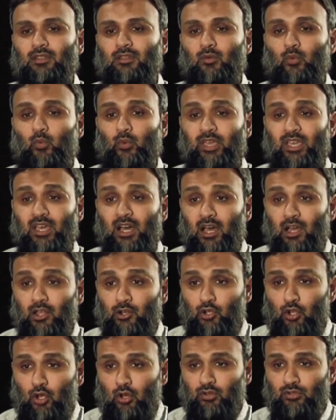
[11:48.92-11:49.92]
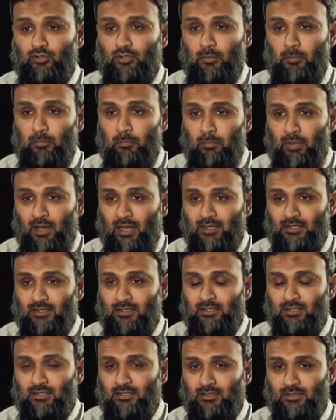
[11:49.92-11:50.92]
We are not
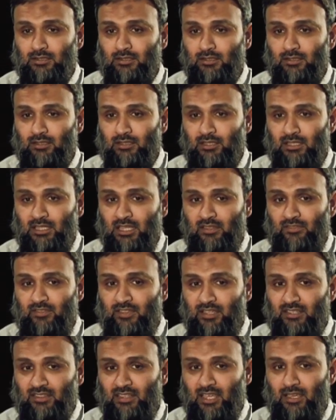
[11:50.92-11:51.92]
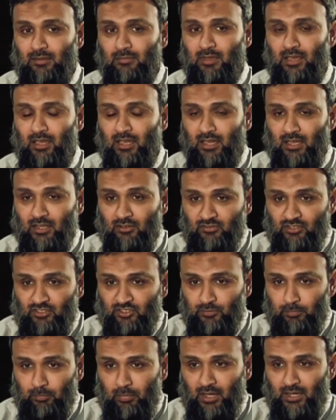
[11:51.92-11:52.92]
but giving them
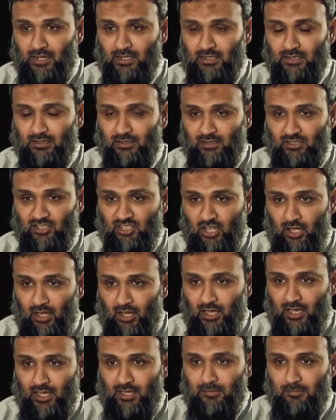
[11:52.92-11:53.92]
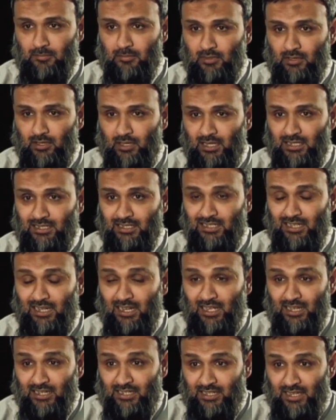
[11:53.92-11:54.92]
respite, time
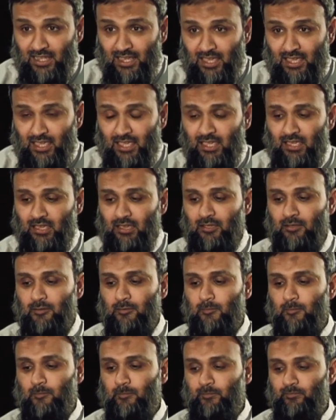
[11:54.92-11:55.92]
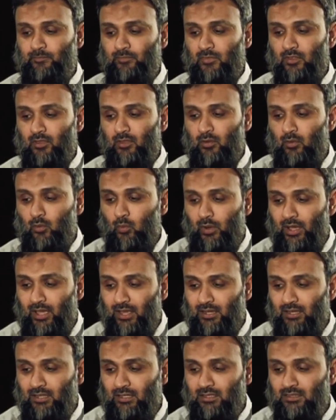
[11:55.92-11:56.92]
until a day
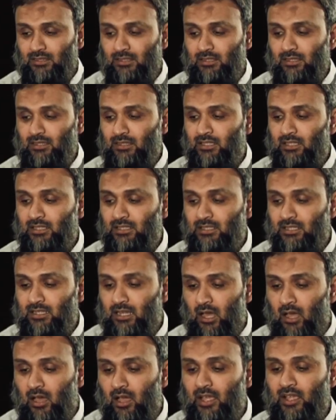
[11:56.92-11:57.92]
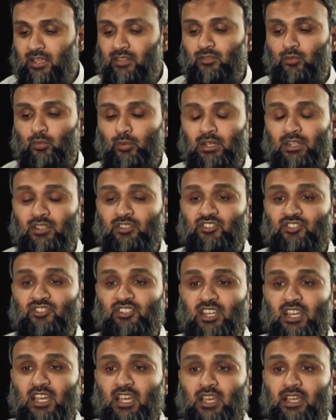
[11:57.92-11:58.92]
when the eyes will
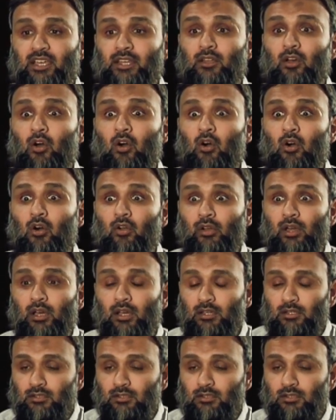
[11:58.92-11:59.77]
stare in horror.